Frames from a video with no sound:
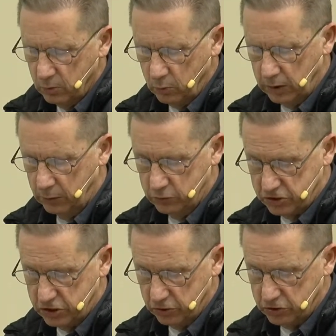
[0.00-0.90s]
While he was
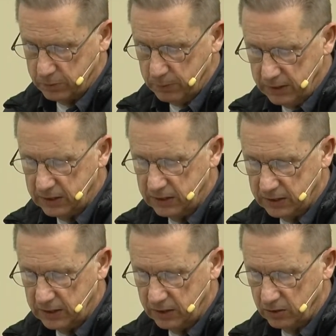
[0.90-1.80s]
still speaking,
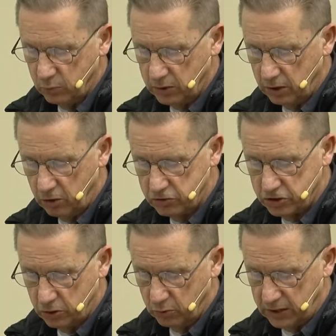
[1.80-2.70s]
another one
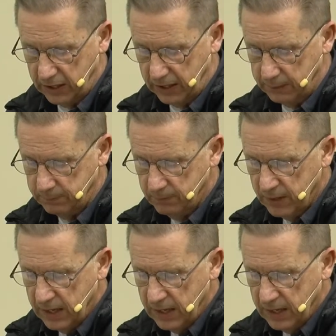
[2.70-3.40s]
also came